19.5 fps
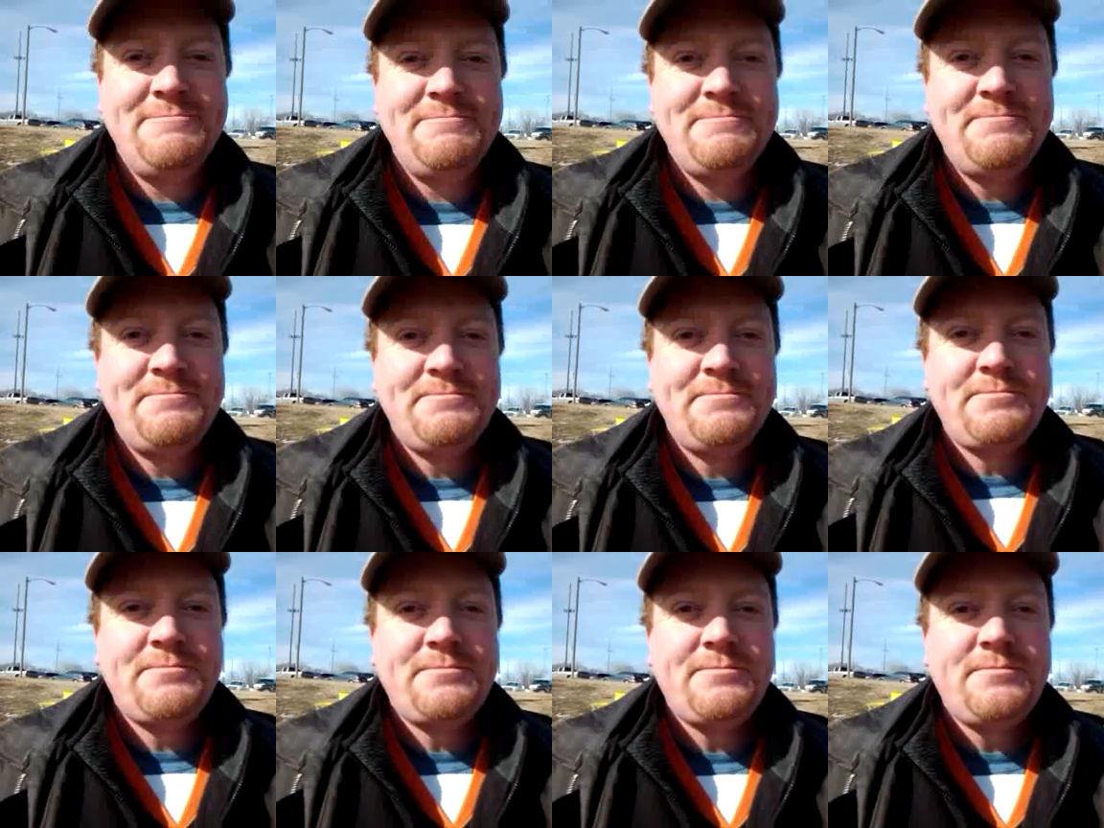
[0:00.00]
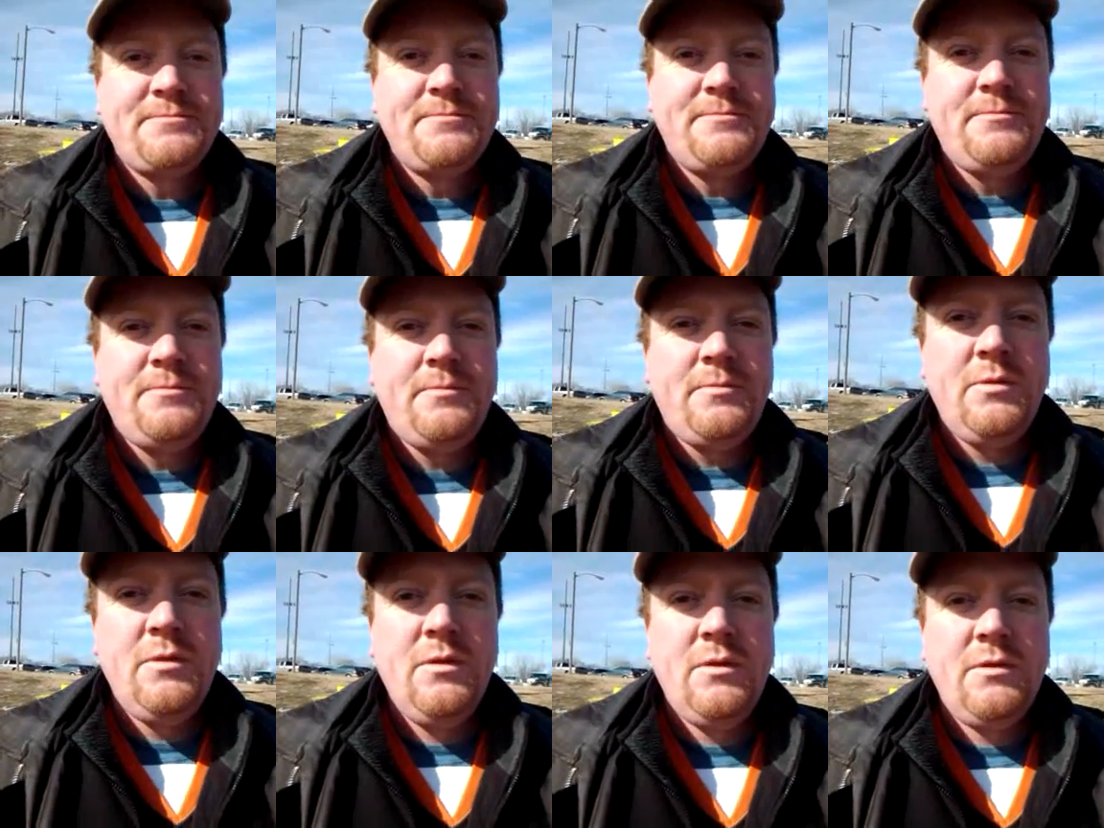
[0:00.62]
That's the main question. Is
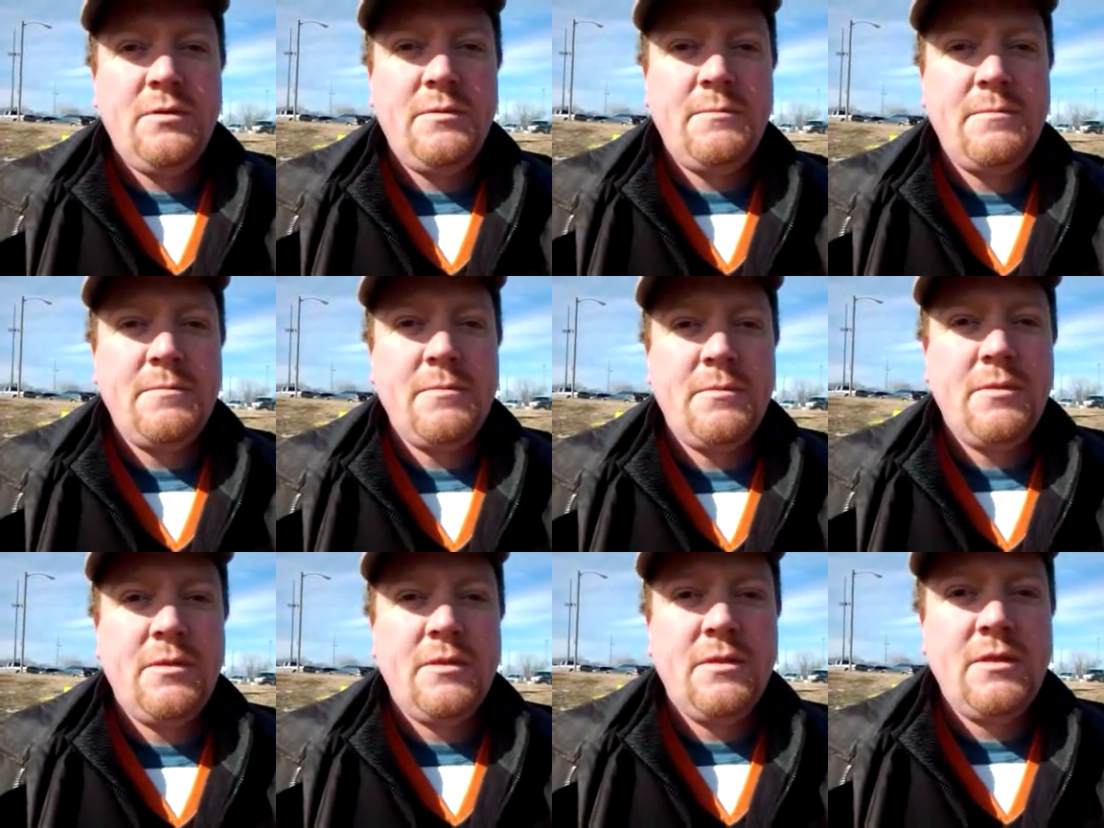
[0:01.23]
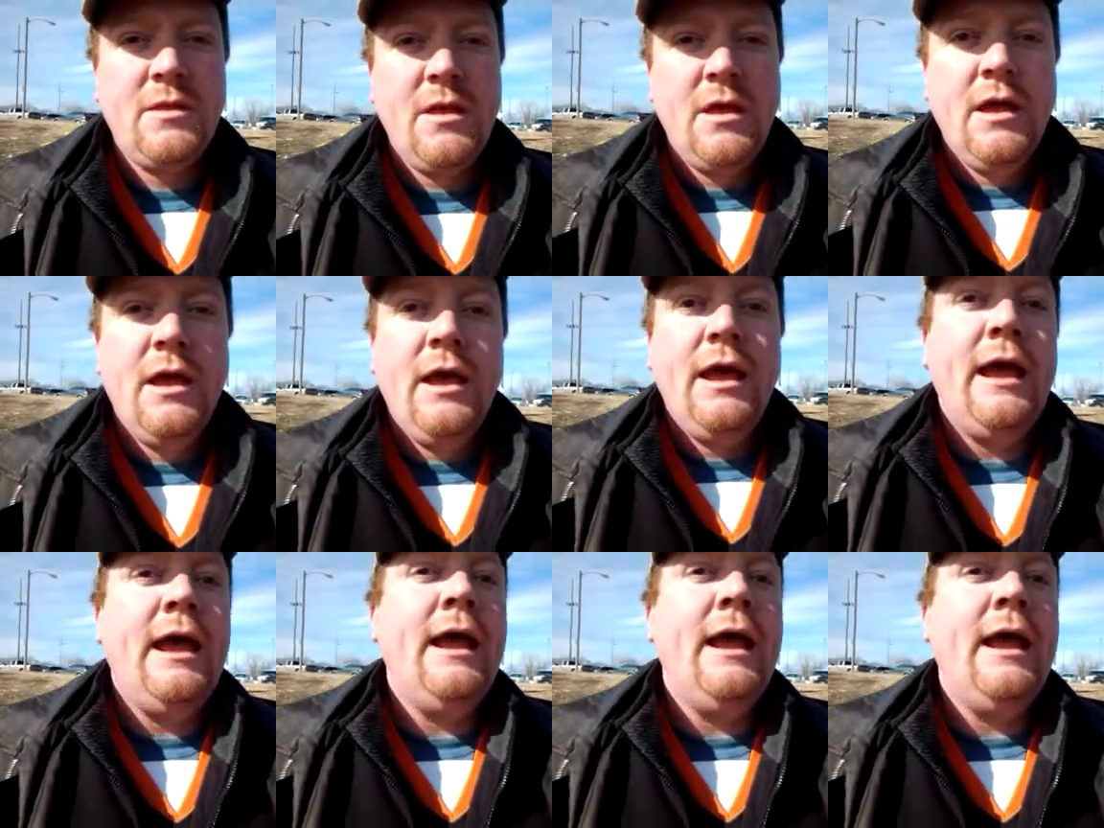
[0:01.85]
it frisbee golf or disc golf?